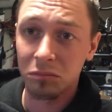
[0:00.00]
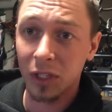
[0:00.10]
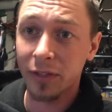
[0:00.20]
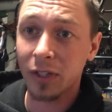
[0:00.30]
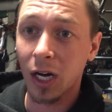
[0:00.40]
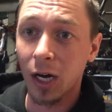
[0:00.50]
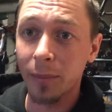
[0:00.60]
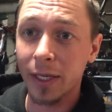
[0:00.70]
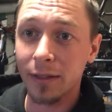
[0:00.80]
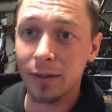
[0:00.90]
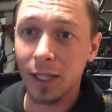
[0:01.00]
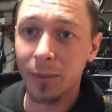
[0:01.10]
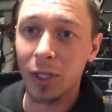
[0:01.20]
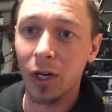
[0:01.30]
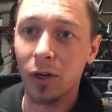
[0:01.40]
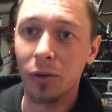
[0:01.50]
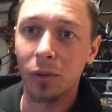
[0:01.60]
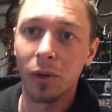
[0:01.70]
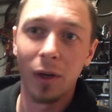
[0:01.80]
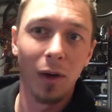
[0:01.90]
Leave a comment. Let me know.
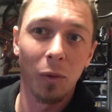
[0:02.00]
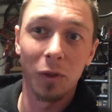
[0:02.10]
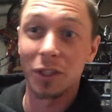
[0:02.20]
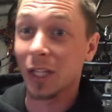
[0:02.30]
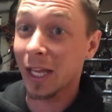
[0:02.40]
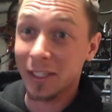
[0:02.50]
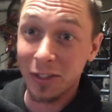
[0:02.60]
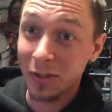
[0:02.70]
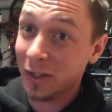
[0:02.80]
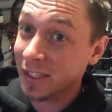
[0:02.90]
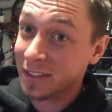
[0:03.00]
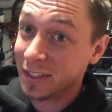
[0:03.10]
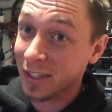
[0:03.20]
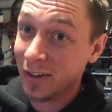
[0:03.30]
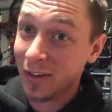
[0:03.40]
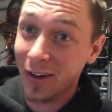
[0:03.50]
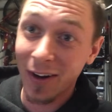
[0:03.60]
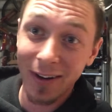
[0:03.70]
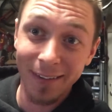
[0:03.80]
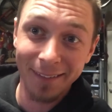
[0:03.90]
Would you like to do this to your
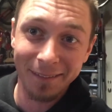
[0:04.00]
car?